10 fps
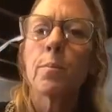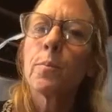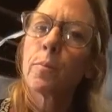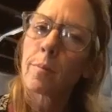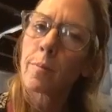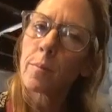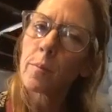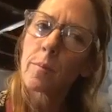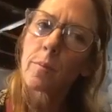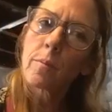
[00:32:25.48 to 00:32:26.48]
This,
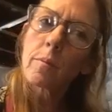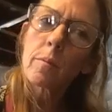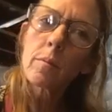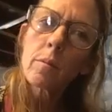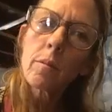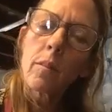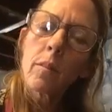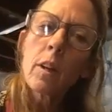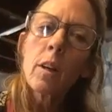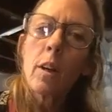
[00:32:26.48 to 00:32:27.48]

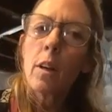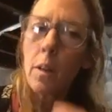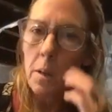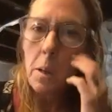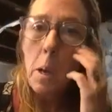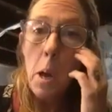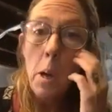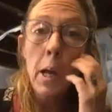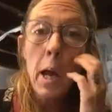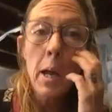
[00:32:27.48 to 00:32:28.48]
I don't know. It's
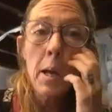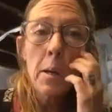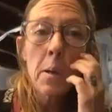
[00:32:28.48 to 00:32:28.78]
hard to see.